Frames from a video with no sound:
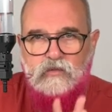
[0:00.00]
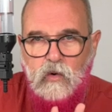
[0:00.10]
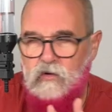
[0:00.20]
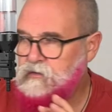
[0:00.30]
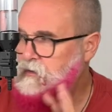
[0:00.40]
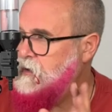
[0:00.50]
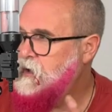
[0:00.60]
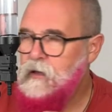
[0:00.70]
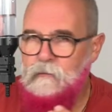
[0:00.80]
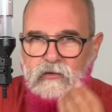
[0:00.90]
water,
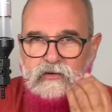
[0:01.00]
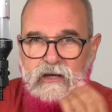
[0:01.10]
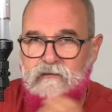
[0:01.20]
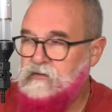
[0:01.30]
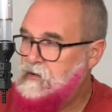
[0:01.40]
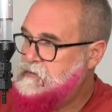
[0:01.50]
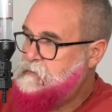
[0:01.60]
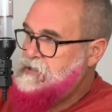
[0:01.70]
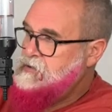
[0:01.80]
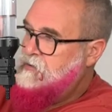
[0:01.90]
but to give a
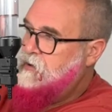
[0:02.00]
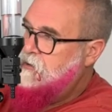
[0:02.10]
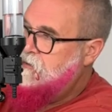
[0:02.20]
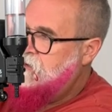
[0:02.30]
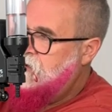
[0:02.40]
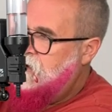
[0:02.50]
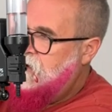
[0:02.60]
special color,